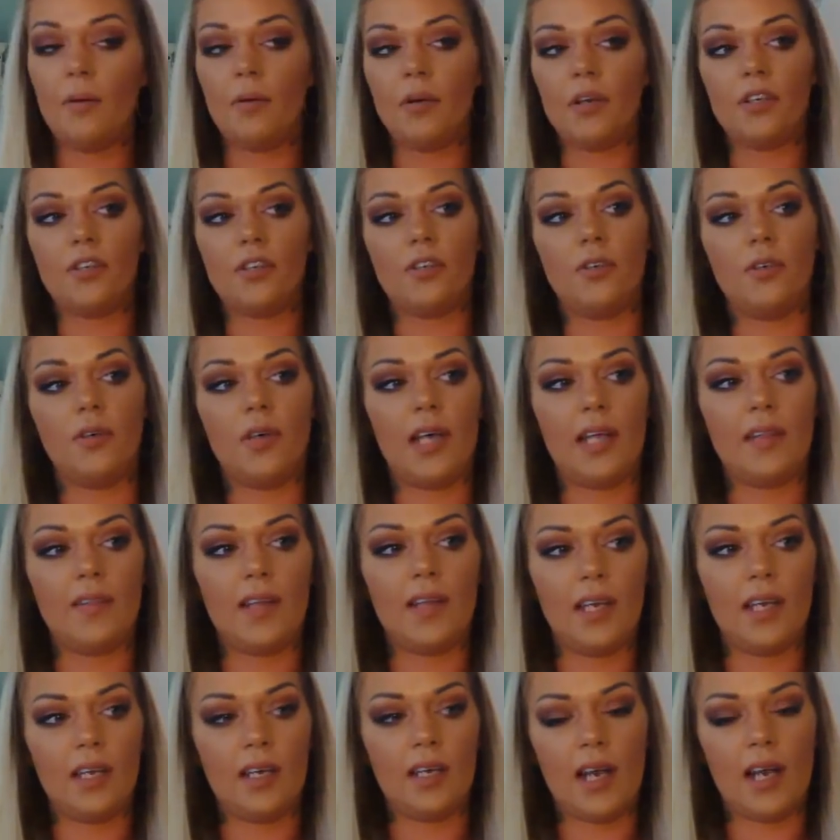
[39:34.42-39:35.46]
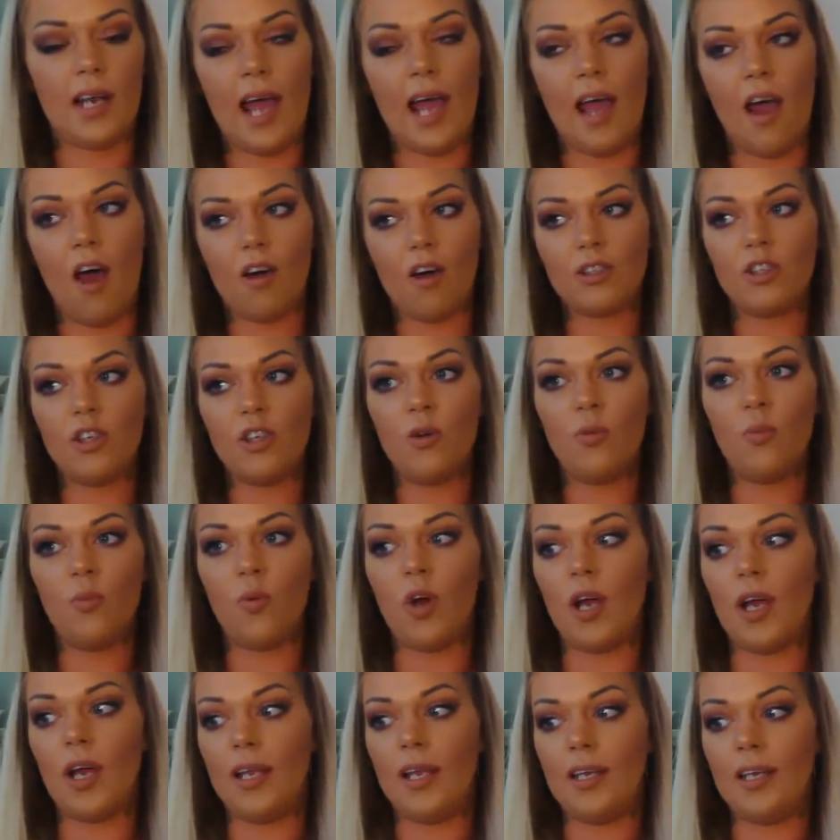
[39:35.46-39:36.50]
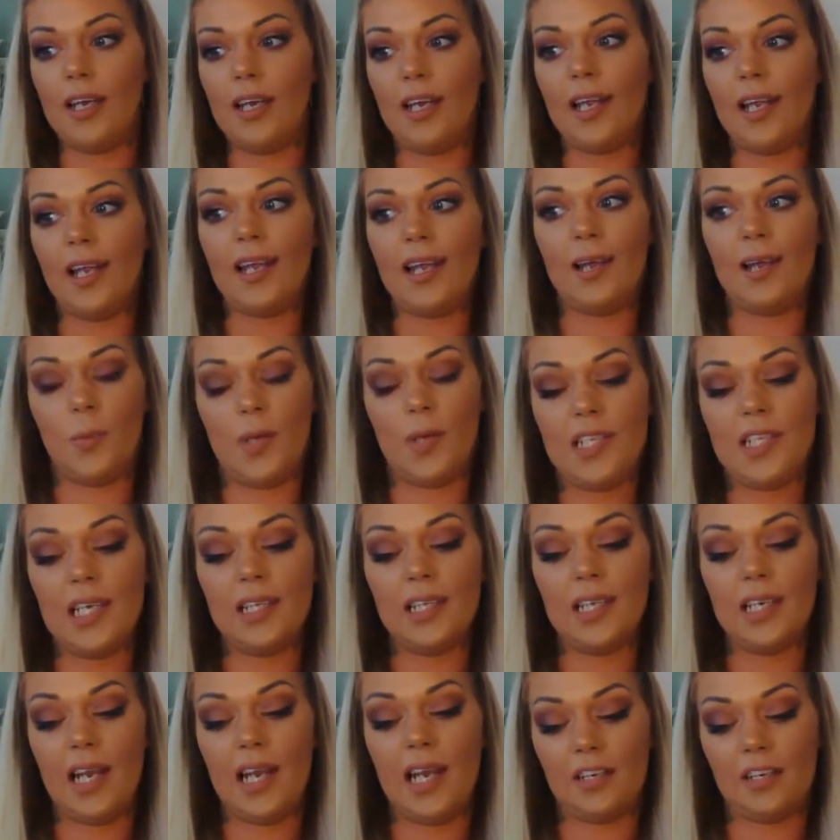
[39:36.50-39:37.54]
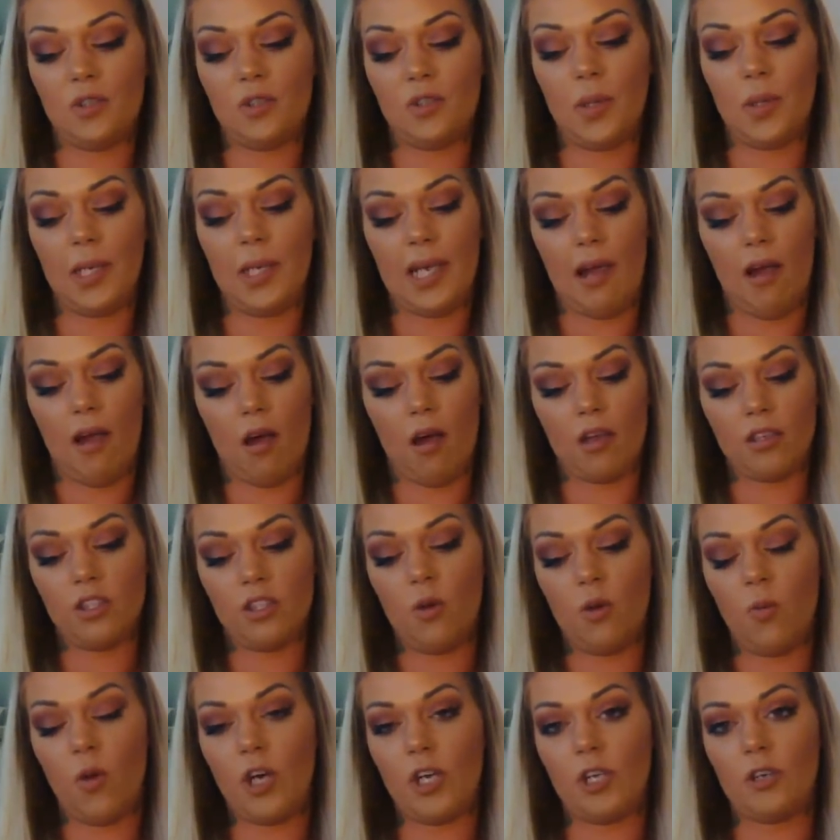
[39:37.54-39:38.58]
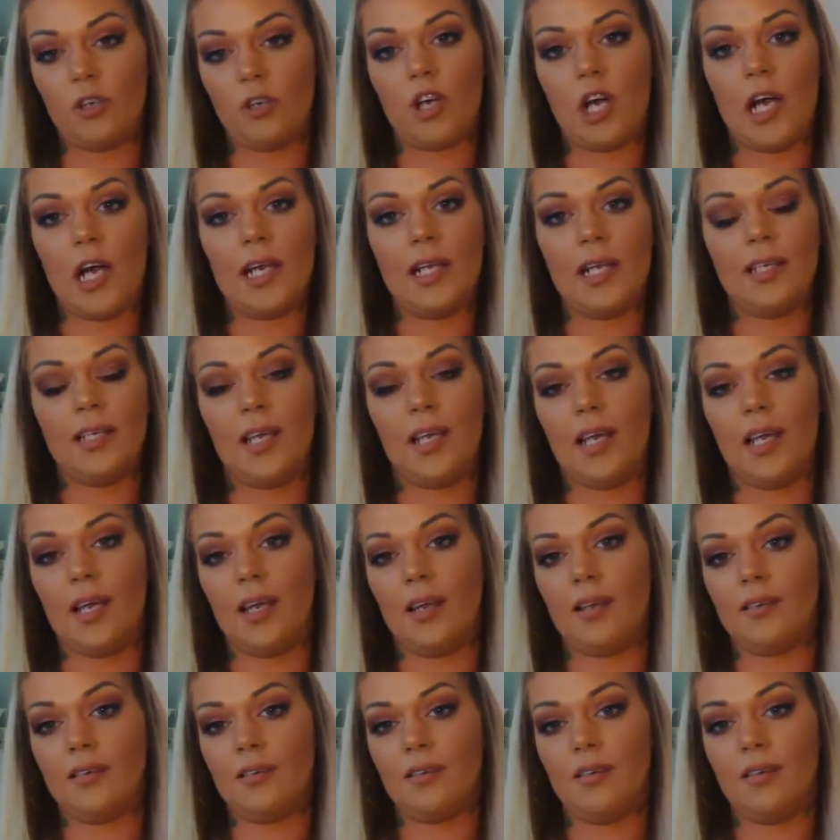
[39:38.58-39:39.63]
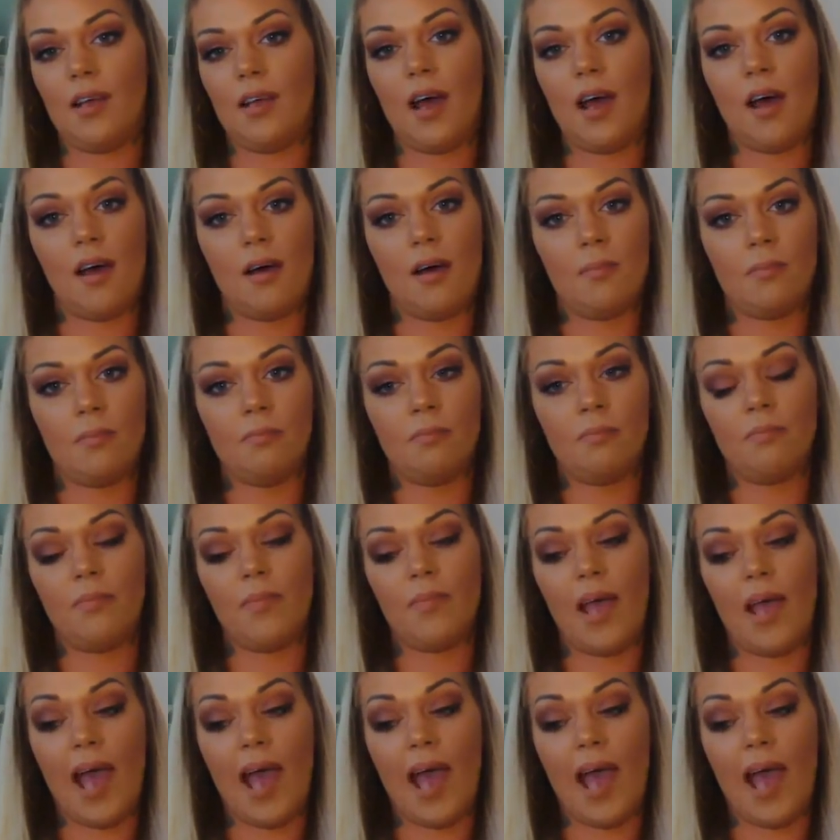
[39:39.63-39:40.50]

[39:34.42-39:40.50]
want to do, and then I also want, and eh, eh, within the next week, I also want to try and get um,